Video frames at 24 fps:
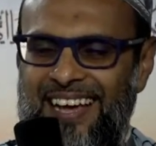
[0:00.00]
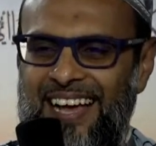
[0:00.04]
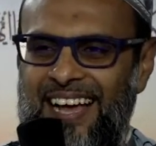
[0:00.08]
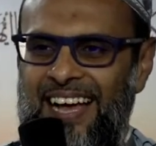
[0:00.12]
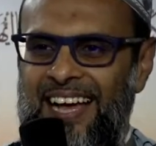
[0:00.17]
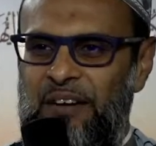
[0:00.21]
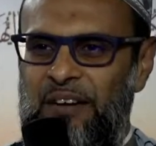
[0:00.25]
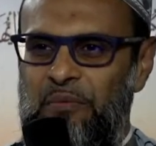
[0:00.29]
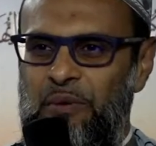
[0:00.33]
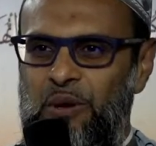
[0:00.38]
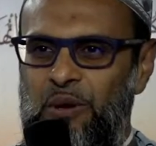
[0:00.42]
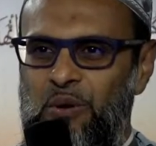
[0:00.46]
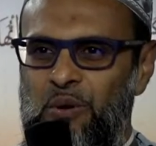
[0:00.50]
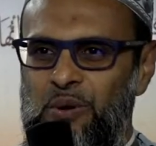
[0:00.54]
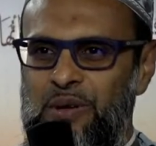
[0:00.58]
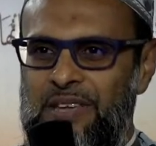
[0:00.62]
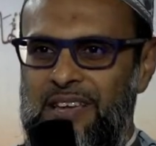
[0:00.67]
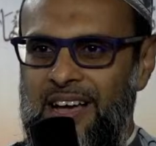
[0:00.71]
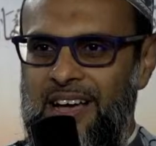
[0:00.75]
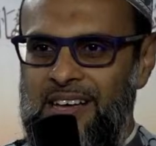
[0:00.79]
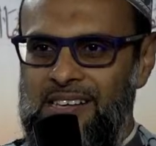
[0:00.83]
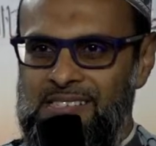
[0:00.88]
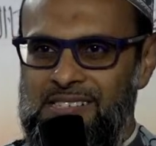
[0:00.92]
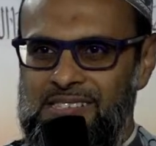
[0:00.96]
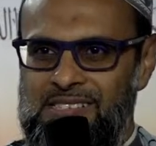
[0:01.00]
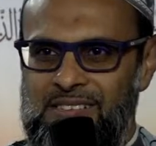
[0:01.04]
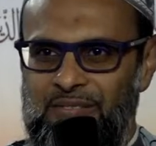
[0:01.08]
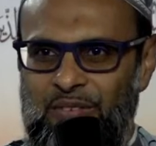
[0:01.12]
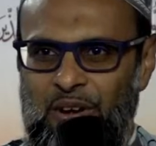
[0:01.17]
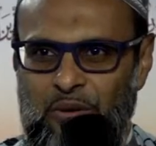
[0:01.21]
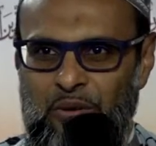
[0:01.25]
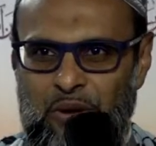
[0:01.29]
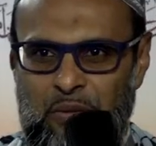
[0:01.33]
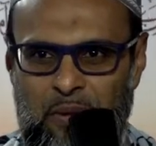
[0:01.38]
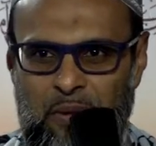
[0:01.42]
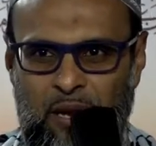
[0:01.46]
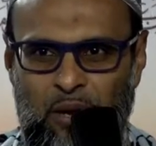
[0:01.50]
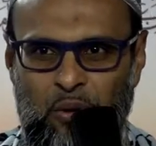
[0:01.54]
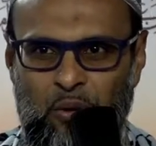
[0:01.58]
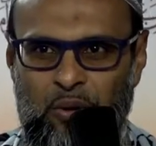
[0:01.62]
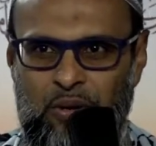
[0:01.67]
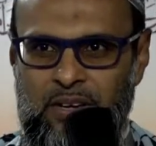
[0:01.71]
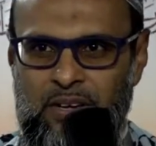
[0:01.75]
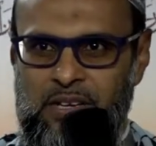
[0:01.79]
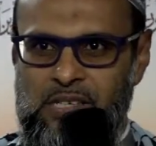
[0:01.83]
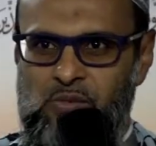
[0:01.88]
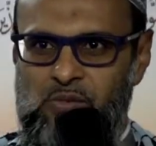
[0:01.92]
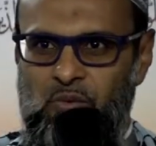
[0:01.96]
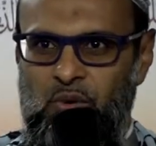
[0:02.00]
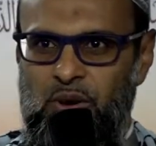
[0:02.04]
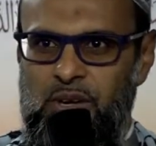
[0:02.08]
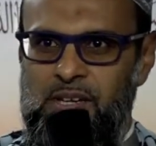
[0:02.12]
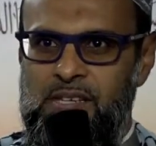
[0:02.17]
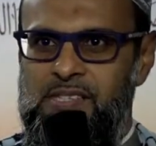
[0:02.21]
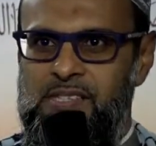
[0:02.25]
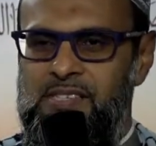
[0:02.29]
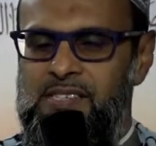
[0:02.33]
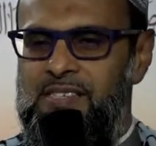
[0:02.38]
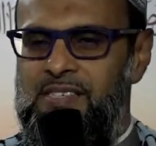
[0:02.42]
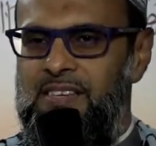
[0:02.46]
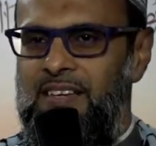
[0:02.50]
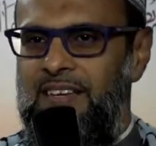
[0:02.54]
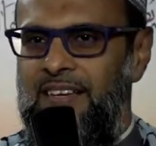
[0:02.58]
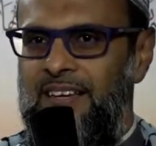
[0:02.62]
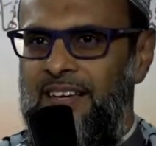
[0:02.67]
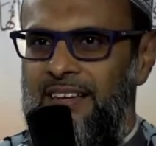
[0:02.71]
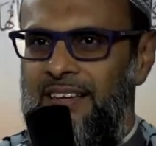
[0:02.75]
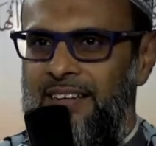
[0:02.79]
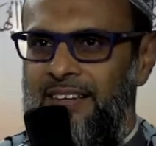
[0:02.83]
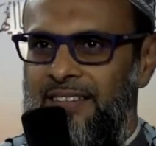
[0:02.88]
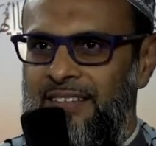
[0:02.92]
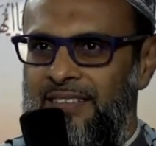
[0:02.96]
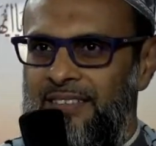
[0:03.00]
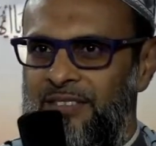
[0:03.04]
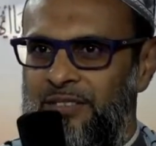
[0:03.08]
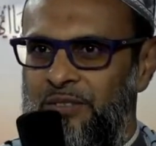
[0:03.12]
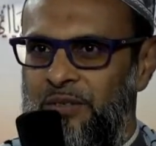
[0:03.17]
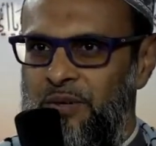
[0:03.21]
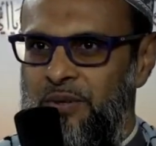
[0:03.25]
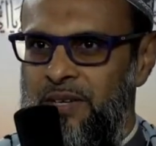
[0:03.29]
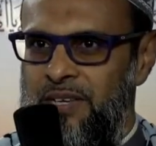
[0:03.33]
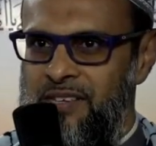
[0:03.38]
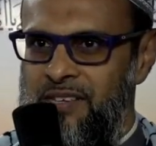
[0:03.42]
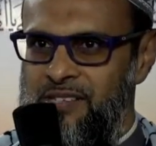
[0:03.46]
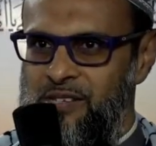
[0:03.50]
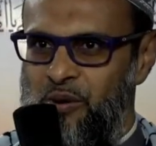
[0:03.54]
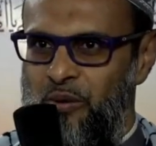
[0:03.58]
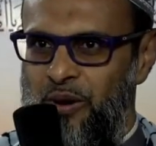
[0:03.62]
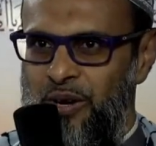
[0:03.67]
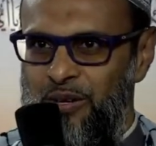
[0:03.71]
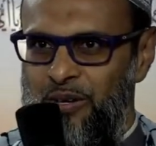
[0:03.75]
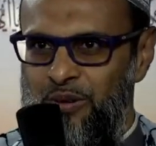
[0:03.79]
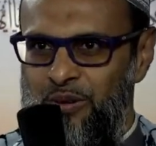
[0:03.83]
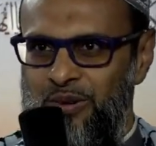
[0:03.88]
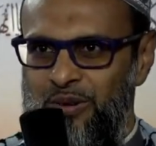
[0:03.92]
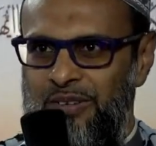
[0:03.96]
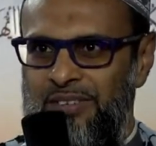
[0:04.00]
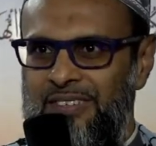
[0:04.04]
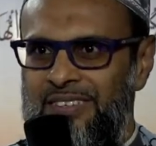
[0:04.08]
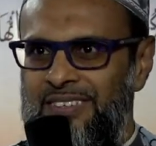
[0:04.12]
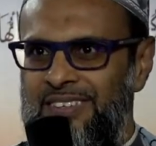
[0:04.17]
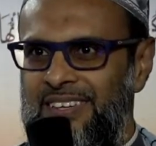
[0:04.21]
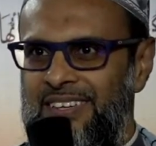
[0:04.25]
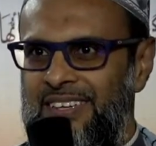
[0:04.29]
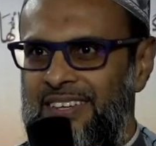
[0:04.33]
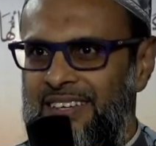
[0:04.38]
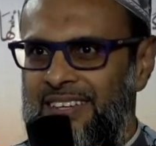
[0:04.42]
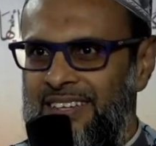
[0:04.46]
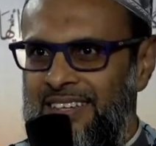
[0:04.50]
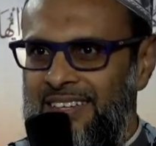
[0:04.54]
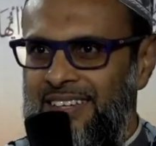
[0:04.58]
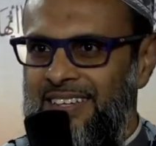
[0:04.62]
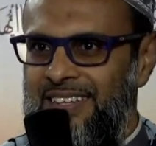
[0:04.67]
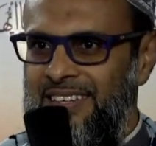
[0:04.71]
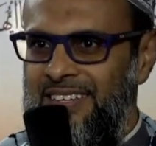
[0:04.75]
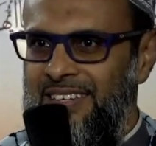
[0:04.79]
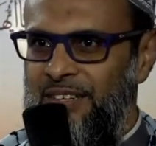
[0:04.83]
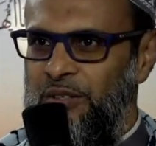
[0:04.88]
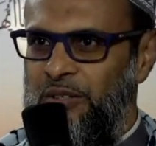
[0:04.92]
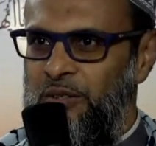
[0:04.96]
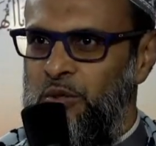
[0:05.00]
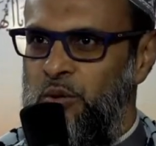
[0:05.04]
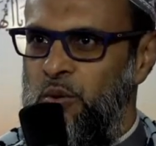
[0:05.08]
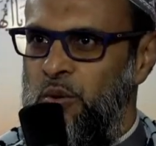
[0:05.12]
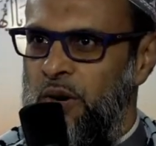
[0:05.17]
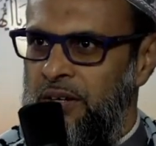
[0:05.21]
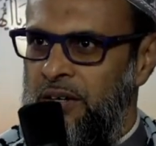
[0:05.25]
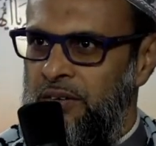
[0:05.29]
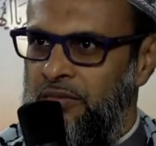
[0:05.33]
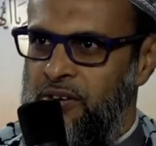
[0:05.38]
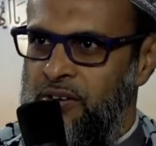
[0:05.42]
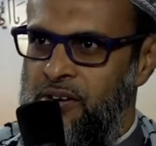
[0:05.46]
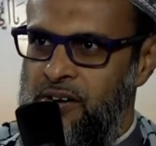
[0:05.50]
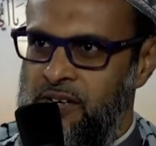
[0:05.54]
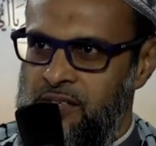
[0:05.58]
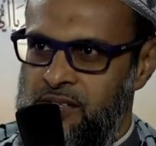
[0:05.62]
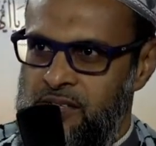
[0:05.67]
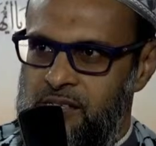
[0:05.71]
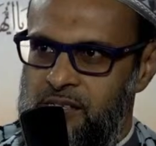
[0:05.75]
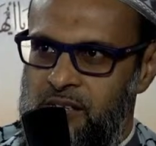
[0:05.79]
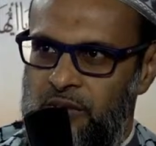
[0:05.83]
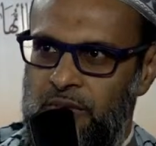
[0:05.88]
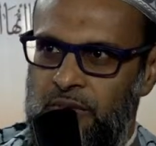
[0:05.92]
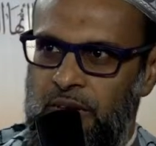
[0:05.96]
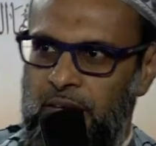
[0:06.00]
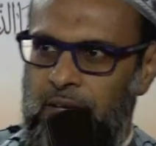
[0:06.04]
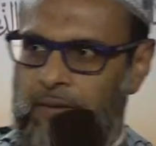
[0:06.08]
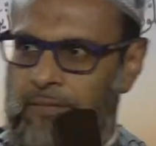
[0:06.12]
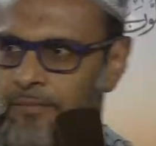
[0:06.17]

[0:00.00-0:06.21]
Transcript: And we know he has a very melodious voice, so he's going to do one for us this evening.